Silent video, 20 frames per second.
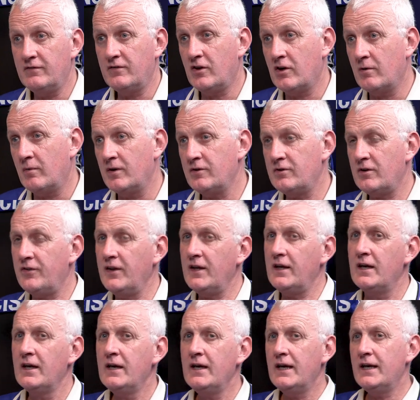to come on. So I
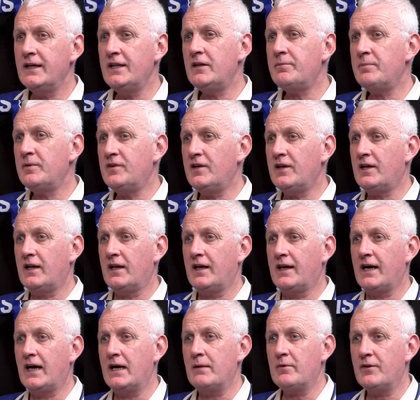think in this particular
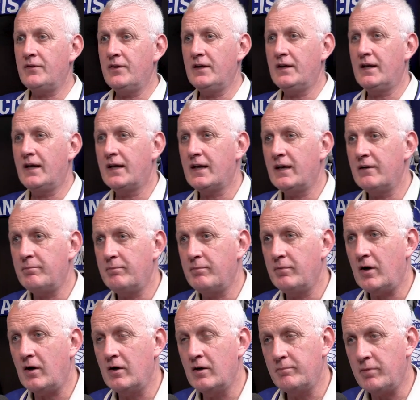game, I think it gave
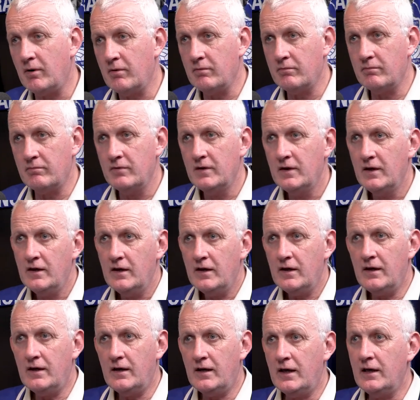Bolton
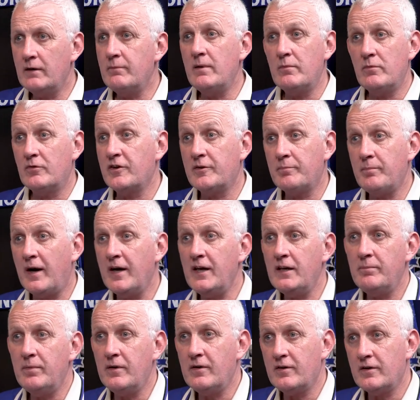a little bit more space,
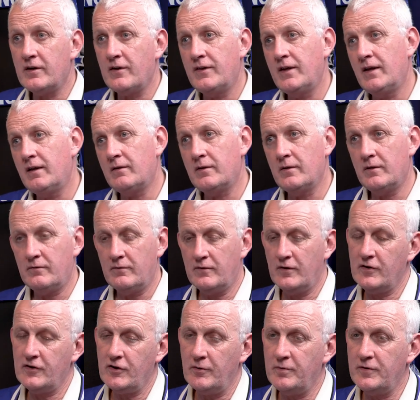because I think
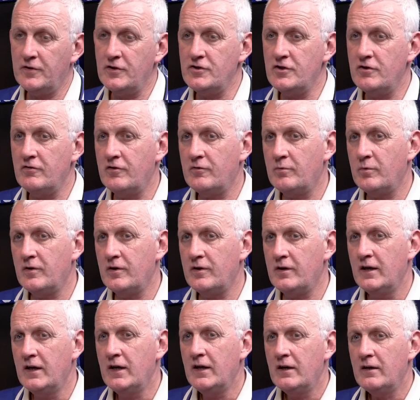the substitutes were
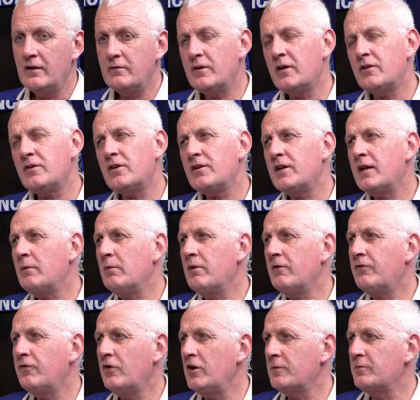not that they
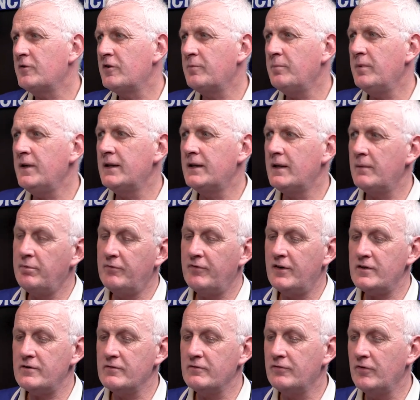weren't fully up to speed. They're
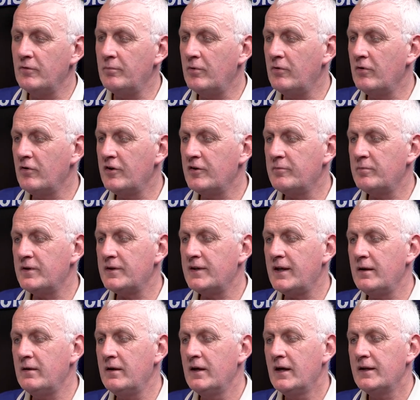professional footballers, but
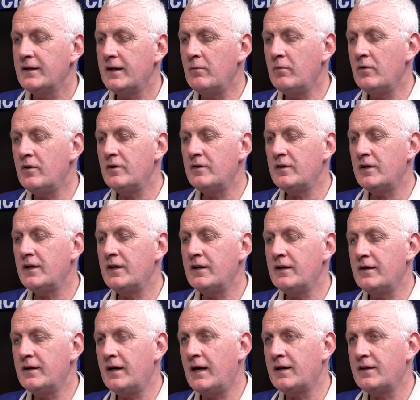they weren't
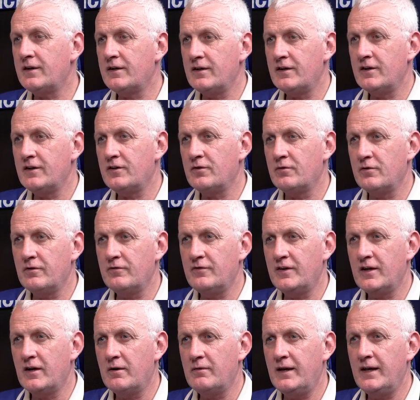as sort of
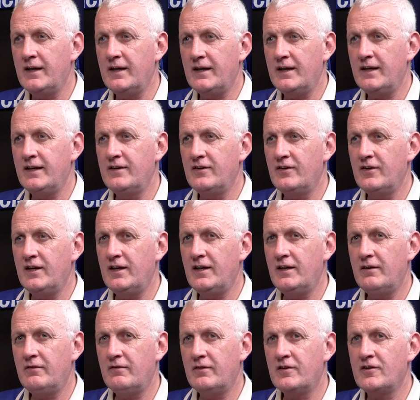in
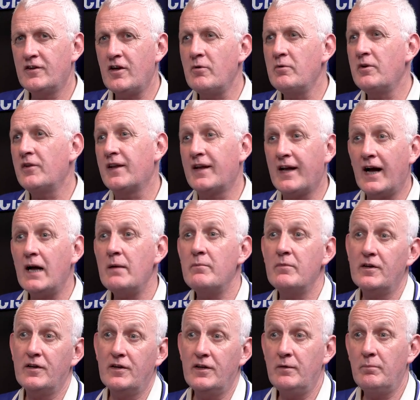the zone of the game
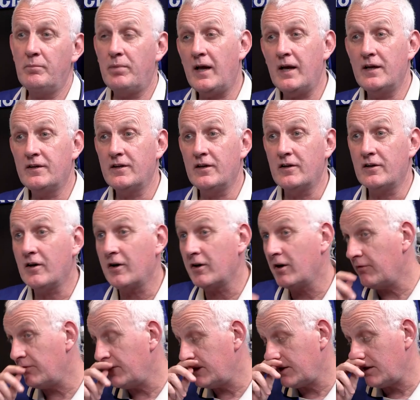as the players that had gone
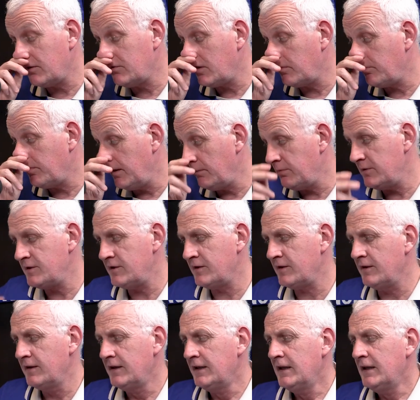off, so to speak,
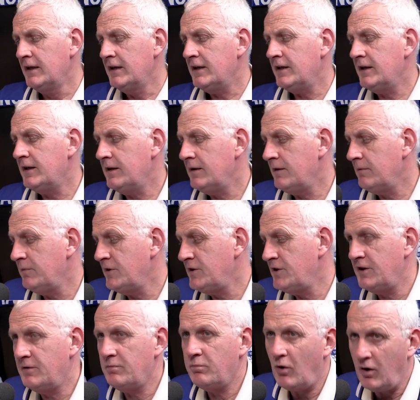which
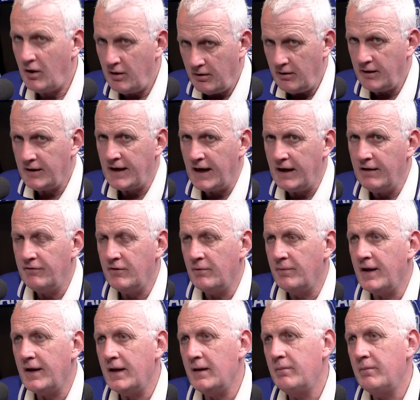is what gave them that